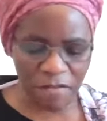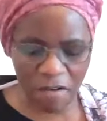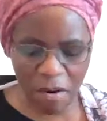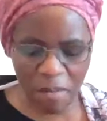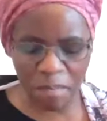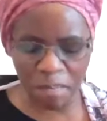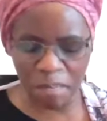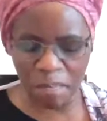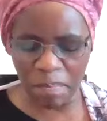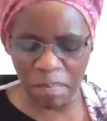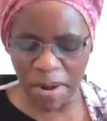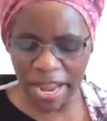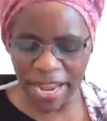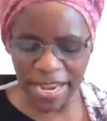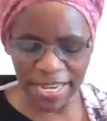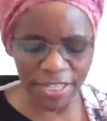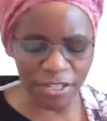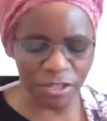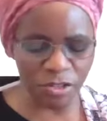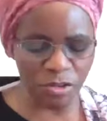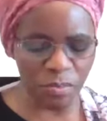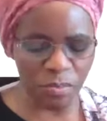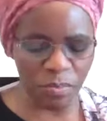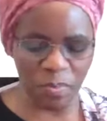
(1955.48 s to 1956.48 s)
from
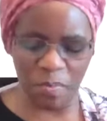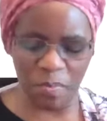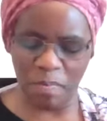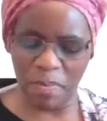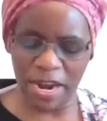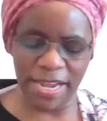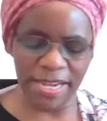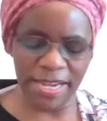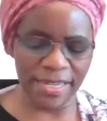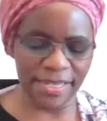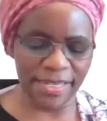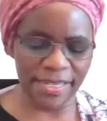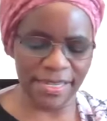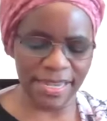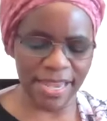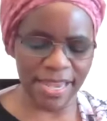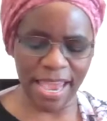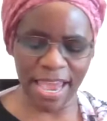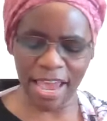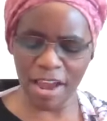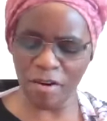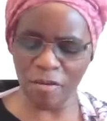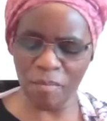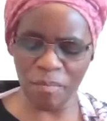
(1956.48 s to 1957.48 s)
place to place,
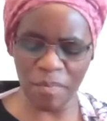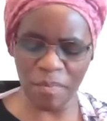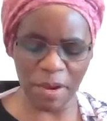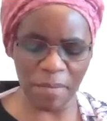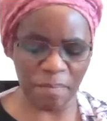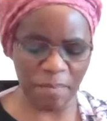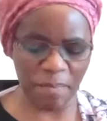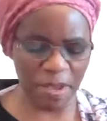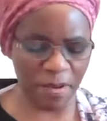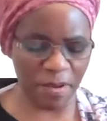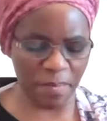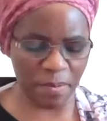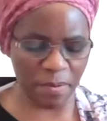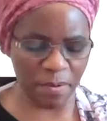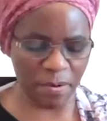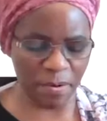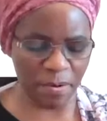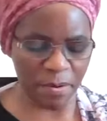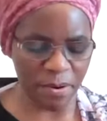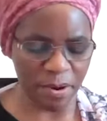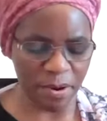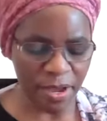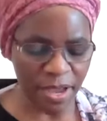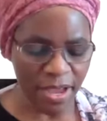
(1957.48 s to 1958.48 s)
helping
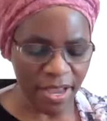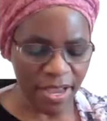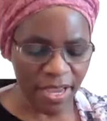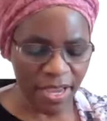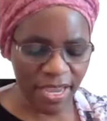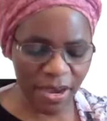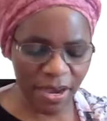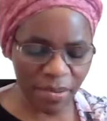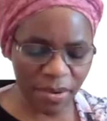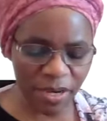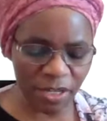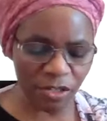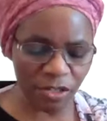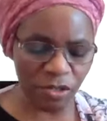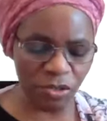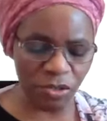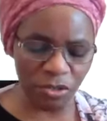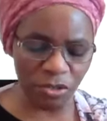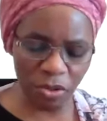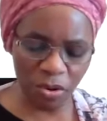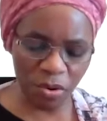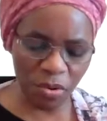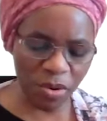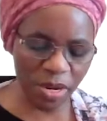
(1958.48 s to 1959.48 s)
people. He was
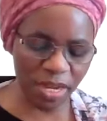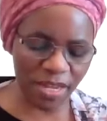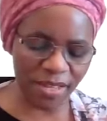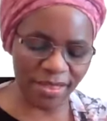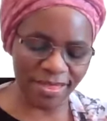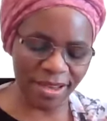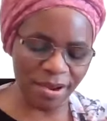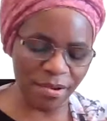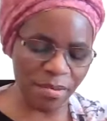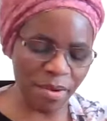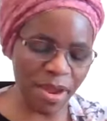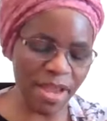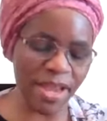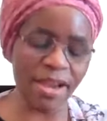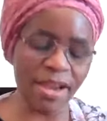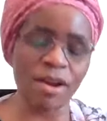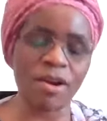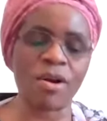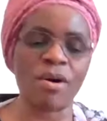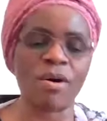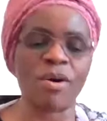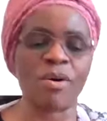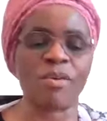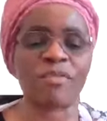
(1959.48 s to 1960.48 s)
doing the
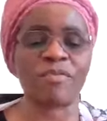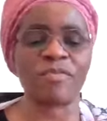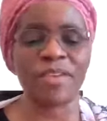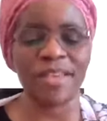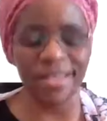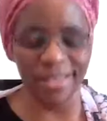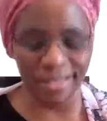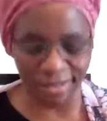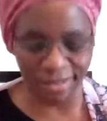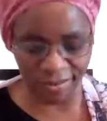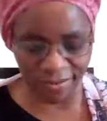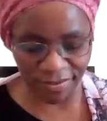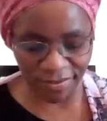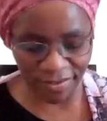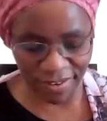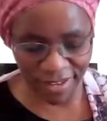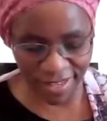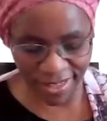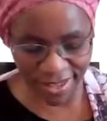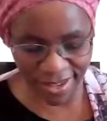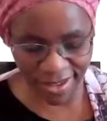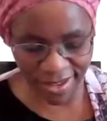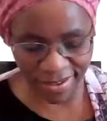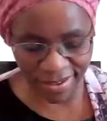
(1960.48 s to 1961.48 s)
work of his
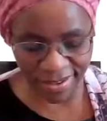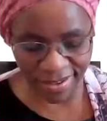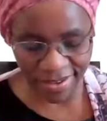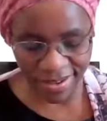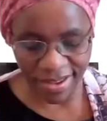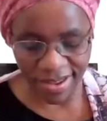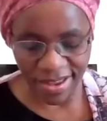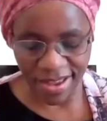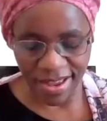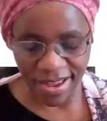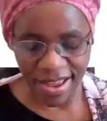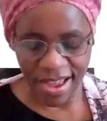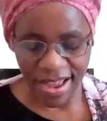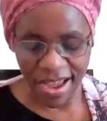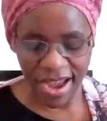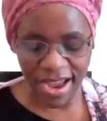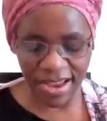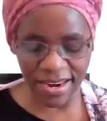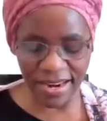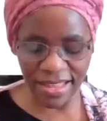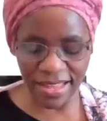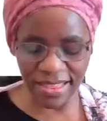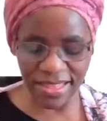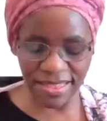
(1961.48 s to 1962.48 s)
Father.
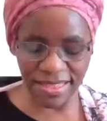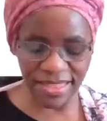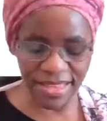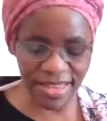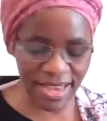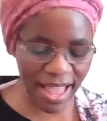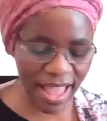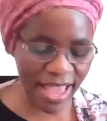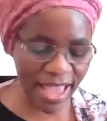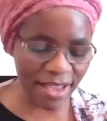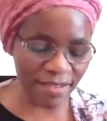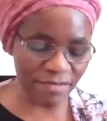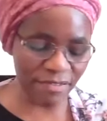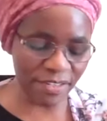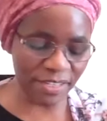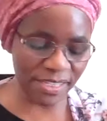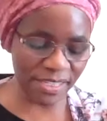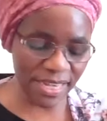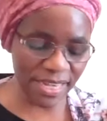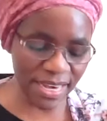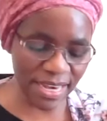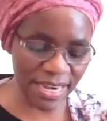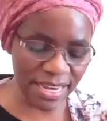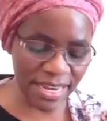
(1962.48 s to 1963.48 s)
Another thing I have
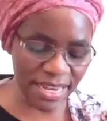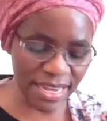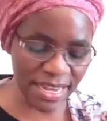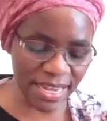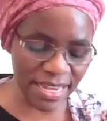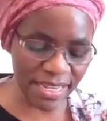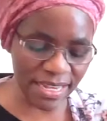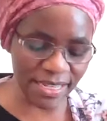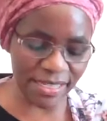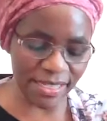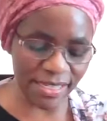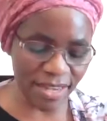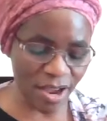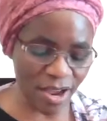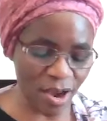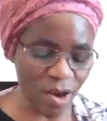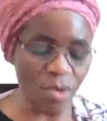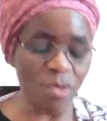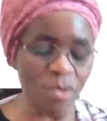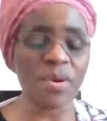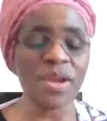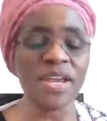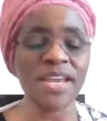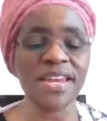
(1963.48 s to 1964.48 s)
seen here is
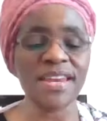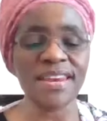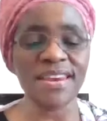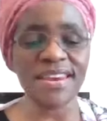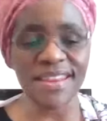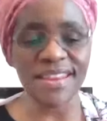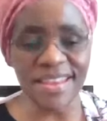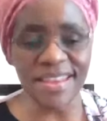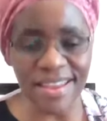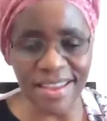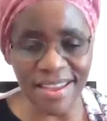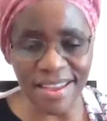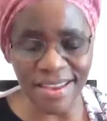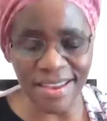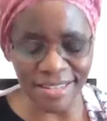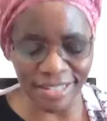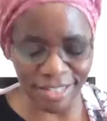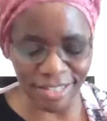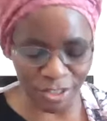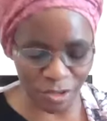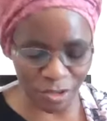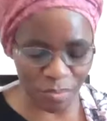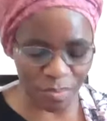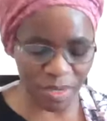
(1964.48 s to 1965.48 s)
we
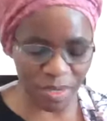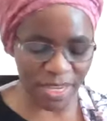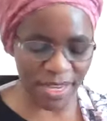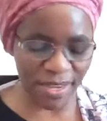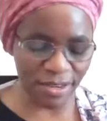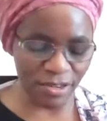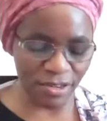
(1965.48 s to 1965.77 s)
need to